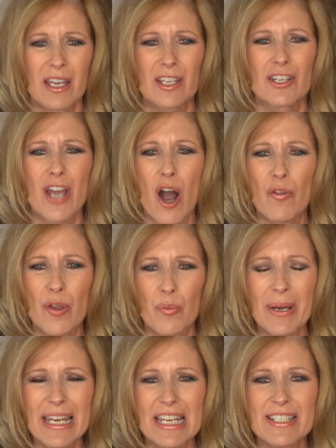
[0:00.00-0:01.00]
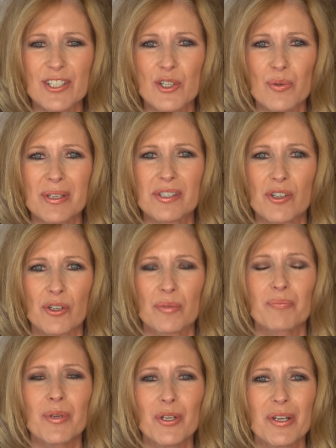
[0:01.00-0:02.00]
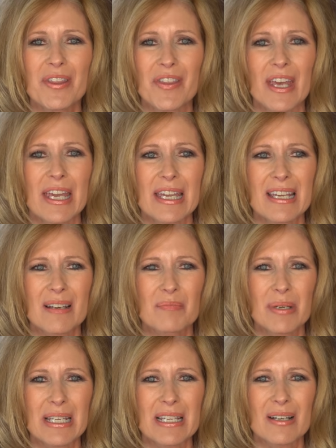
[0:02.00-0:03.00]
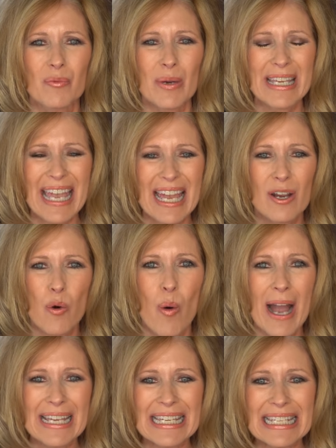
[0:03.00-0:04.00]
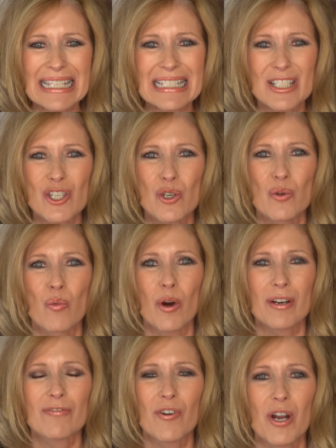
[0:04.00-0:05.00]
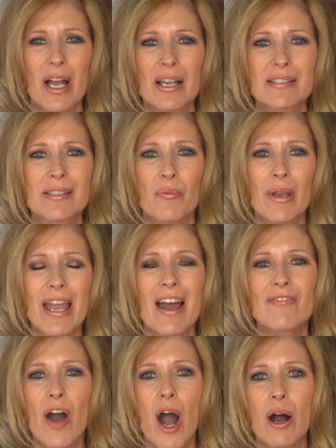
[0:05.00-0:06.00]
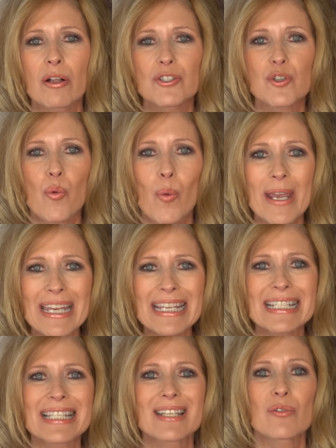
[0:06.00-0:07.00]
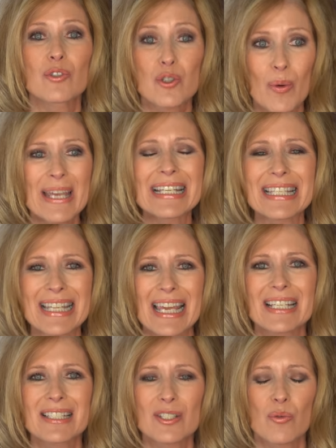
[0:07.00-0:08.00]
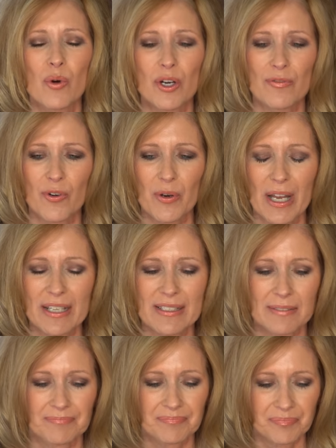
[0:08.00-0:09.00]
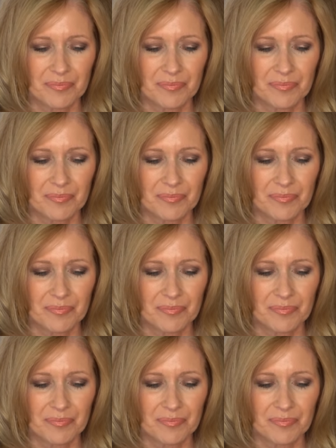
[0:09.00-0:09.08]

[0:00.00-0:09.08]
know that we need to do a certain beauty thing, but we can't quite get it to work for us, so we have all tweaked things to work for us.